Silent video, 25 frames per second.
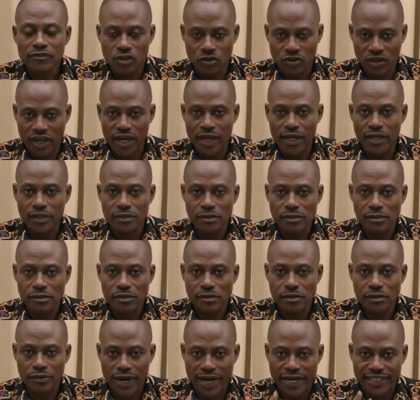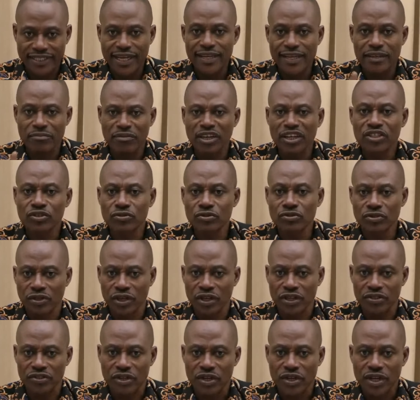Okay? Right, I said it means two
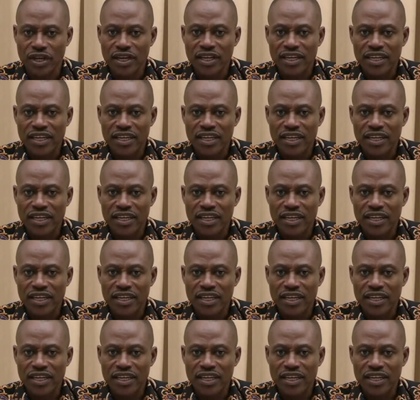things.